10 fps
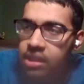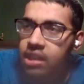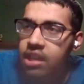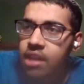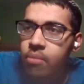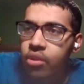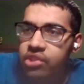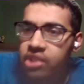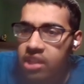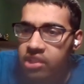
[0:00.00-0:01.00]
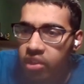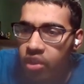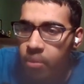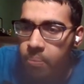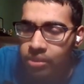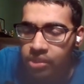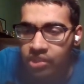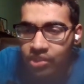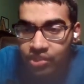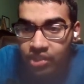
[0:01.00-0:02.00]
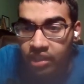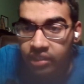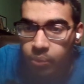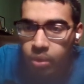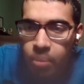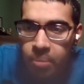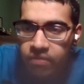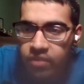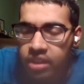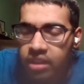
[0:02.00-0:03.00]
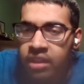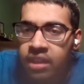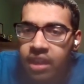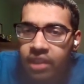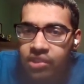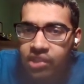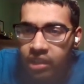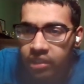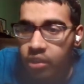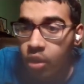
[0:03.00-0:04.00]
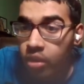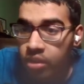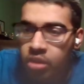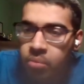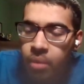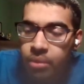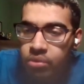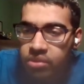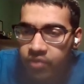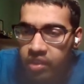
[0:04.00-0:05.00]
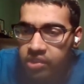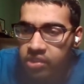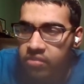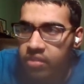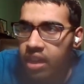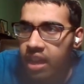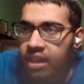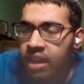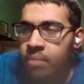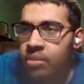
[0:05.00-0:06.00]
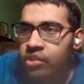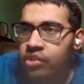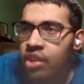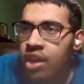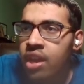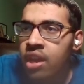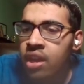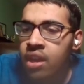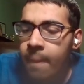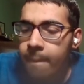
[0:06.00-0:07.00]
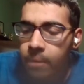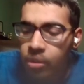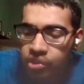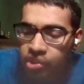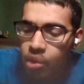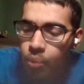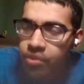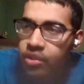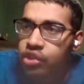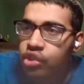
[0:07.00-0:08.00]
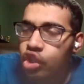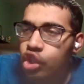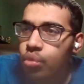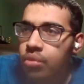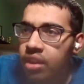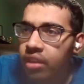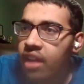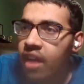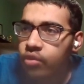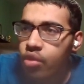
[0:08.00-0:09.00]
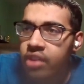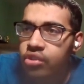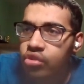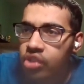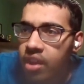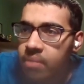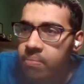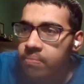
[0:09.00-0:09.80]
Can Marseille take care of business the second leg? We know Benfica, the second leg, are going to probably go defensive. And I'm going to say Marseille win this 2-0 after extra time.